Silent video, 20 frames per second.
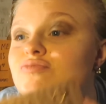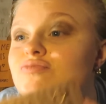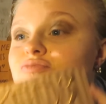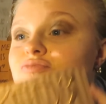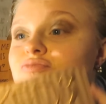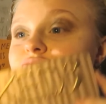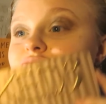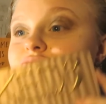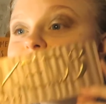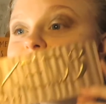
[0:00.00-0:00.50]

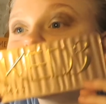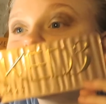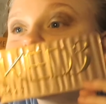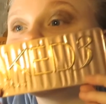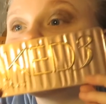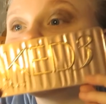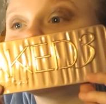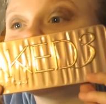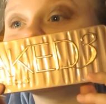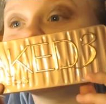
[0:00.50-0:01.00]
Naked
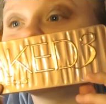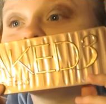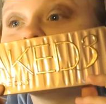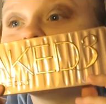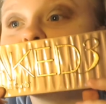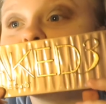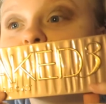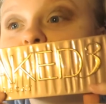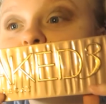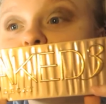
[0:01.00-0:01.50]
3,
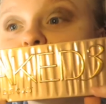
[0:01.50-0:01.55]
honey!